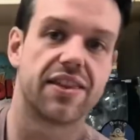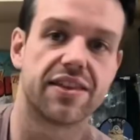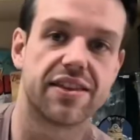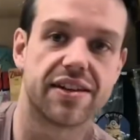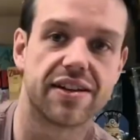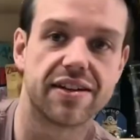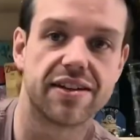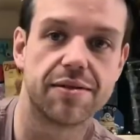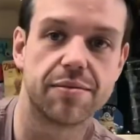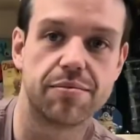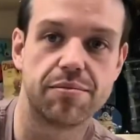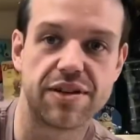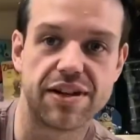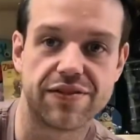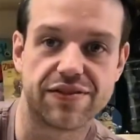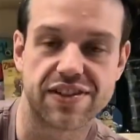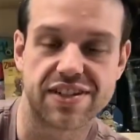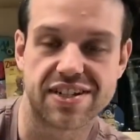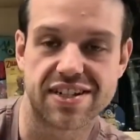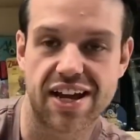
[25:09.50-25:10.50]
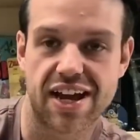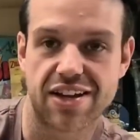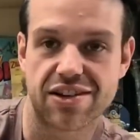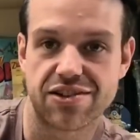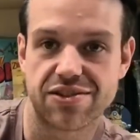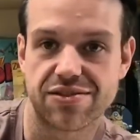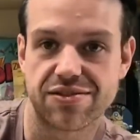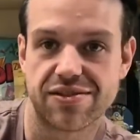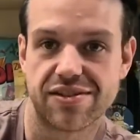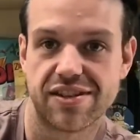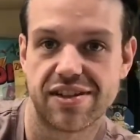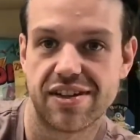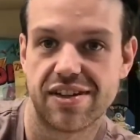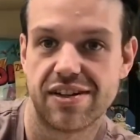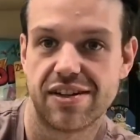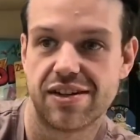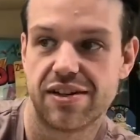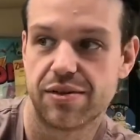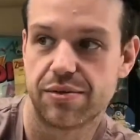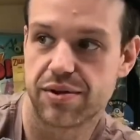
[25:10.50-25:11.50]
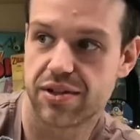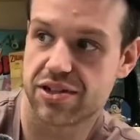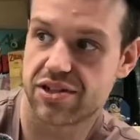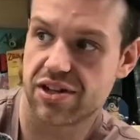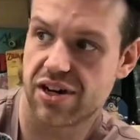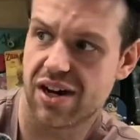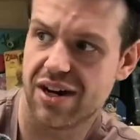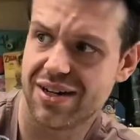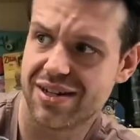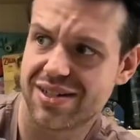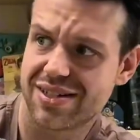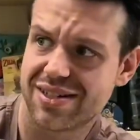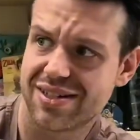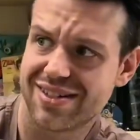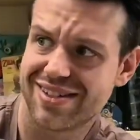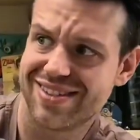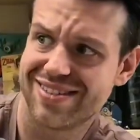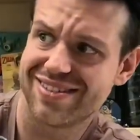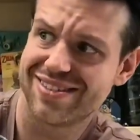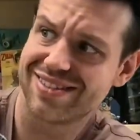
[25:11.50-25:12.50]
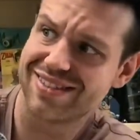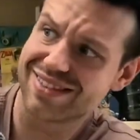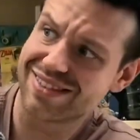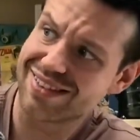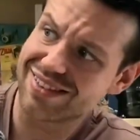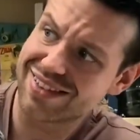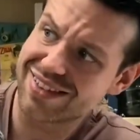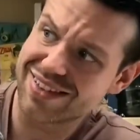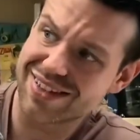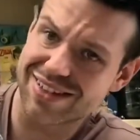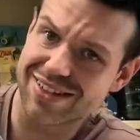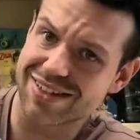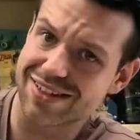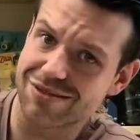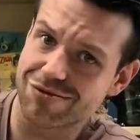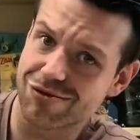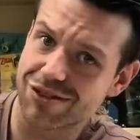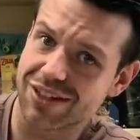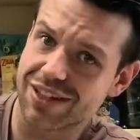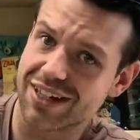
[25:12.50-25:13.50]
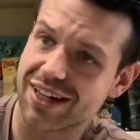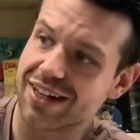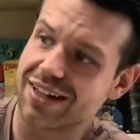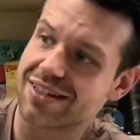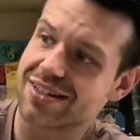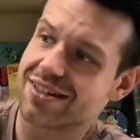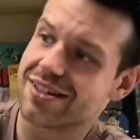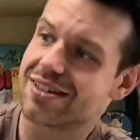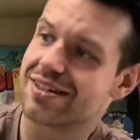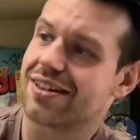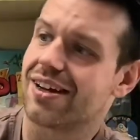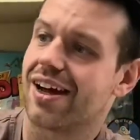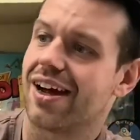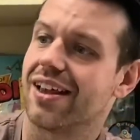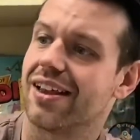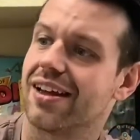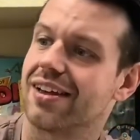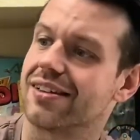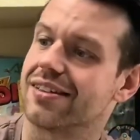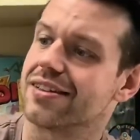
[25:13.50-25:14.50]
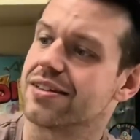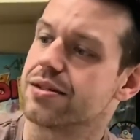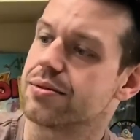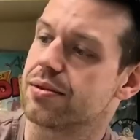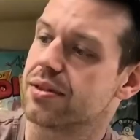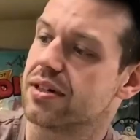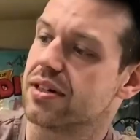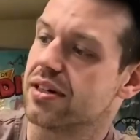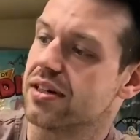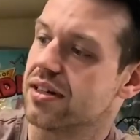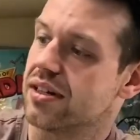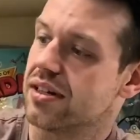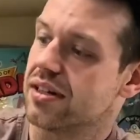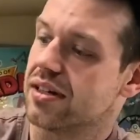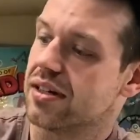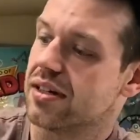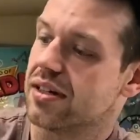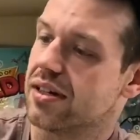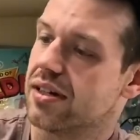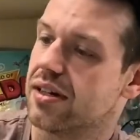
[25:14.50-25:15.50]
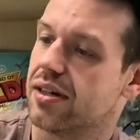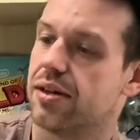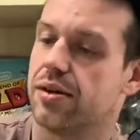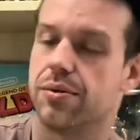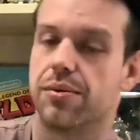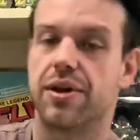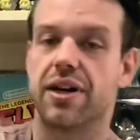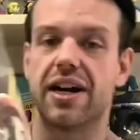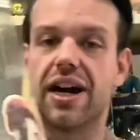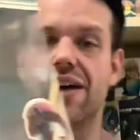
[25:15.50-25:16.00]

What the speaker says: the Mifa statue, which honestly, this is really nice. I like this one. We're gonna